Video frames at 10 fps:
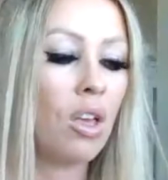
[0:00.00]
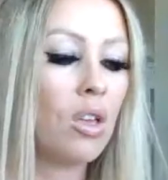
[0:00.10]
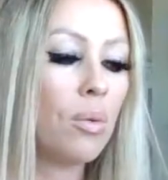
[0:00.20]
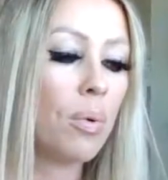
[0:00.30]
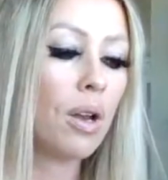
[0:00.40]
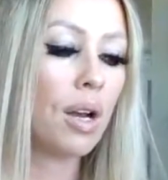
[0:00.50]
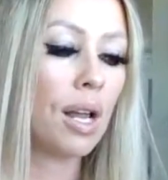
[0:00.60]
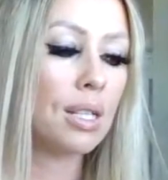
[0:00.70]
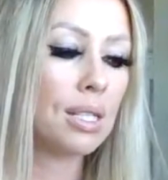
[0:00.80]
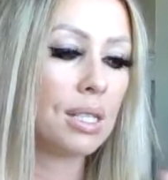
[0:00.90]
You put an
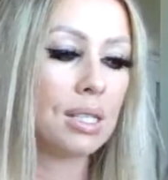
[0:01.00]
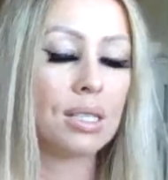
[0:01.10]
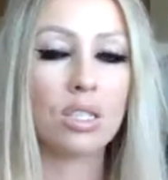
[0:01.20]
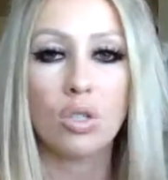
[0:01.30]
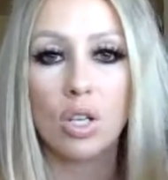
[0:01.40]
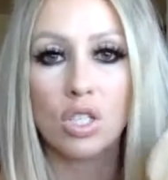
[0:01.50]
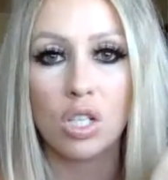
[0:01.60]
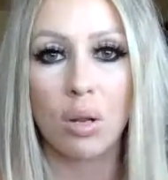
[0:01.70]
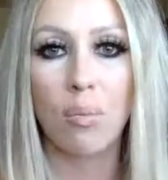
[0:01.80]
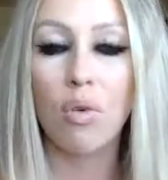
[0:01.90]
end to this situation
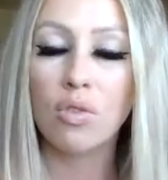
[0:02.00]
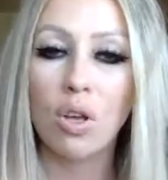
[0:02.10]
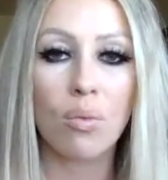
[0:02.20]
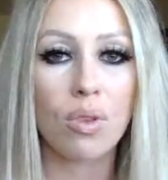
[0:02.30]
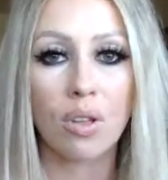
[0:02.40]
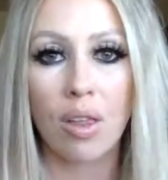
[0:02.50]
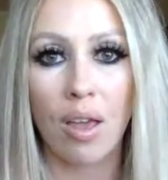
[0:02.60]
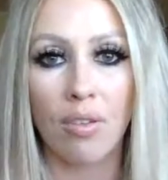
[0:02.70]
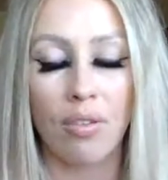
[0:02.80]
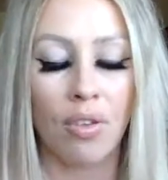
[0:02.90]
and moved on with your
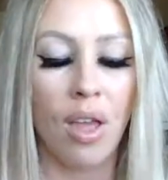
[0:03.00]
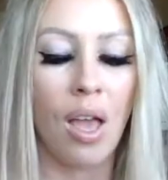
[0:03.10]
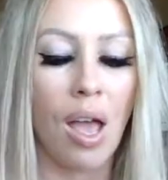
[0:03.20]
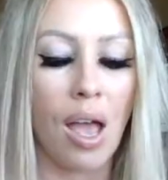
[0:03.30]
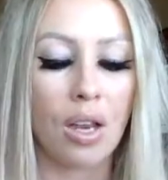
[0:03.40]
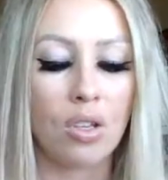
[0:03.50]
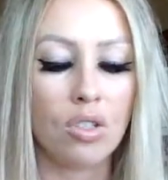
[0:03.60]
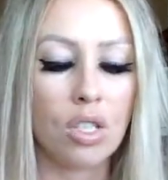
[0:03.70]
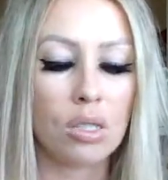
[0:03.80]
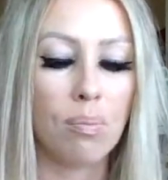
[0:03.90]
life. And you
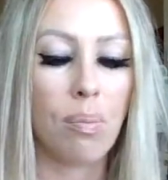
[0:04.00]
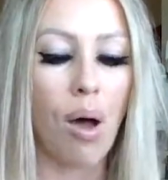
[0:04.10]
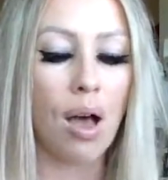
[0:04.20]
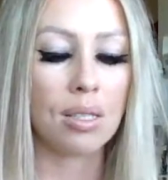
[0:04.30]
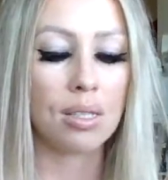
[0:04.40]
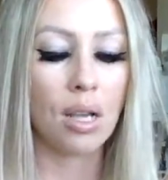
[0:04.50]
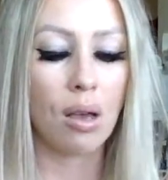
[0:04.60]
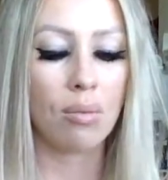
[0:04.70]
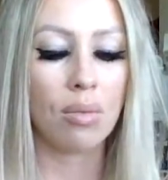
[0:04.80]
just bossed up.